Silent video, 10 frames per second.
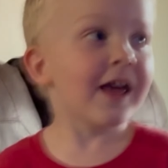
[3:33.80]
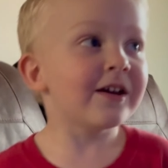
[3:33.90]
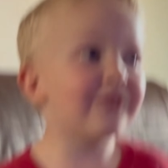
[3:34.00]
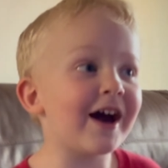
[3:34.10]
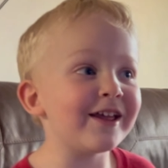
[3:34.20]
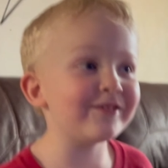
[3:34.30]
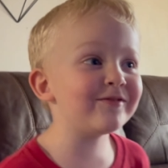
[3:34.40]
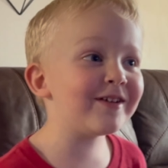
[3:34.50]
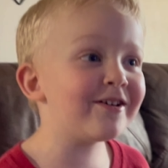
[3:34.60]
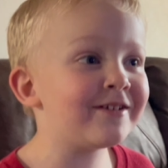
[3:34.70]
Why do
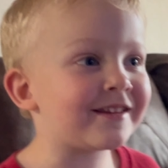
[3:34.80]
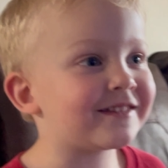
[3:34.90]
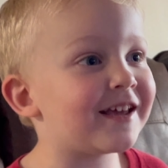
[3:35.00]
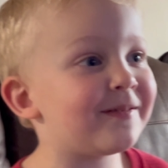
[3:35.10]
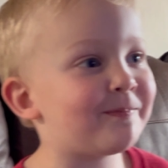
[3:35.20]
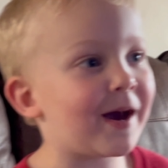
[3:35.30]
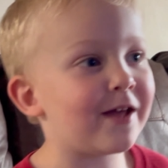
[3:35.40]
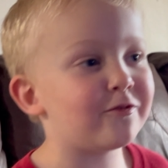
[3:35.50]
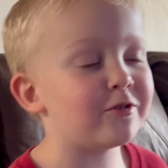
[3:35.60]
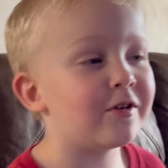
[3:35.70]
we only say
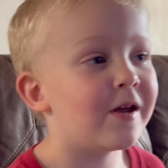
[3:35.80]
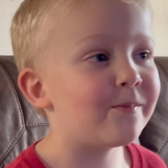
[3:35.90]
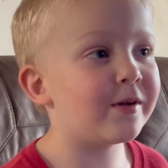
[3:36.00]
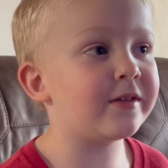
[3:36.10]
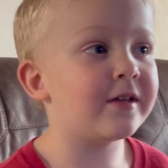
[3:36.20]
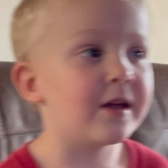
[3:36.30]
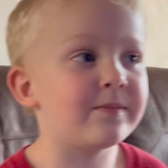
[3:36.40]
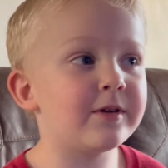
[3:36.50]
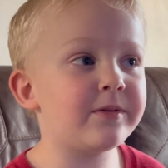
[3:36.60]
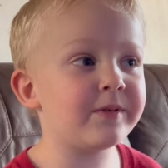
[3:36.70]
Bible, but
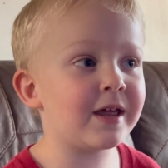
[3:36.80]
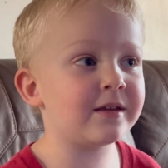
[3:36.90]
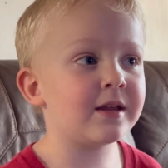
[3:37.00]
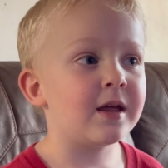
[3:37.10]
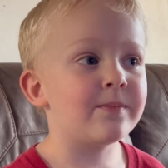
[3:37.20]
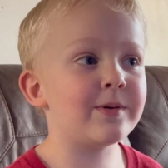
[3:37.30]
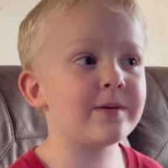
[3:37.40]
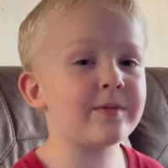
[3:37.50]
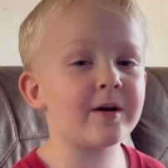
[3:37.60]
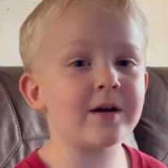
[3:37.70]
but and but
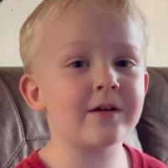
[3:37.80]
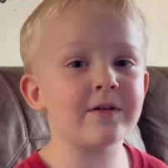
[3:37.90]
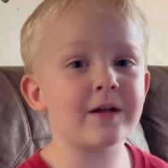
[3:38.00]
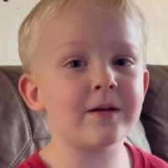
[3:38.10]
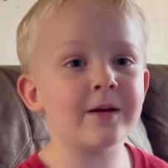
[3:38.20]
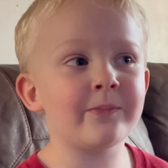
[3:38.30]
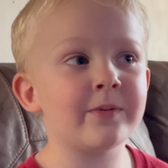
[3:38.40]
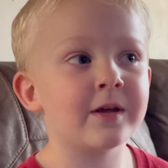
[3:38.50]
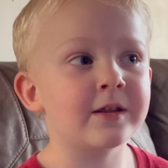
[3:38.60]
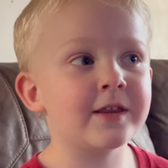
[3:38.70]
why
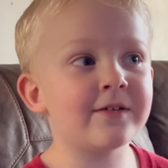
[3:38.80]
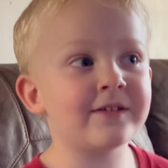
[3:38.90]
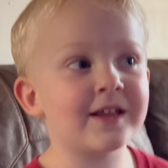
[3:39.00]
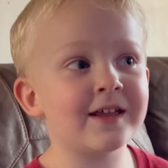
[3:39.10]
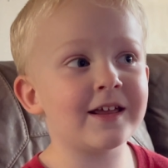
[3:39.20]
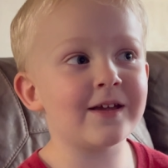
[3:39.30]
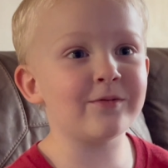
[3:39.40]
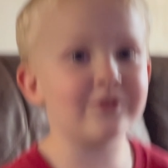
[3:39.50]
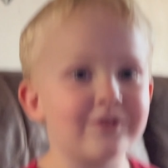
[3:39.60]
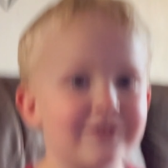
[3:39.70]
they say we
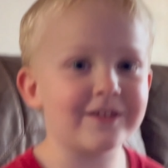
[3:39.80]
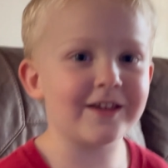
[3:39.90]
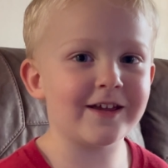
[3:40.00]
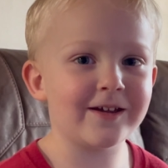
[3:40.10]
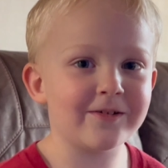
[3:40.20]
don't tell?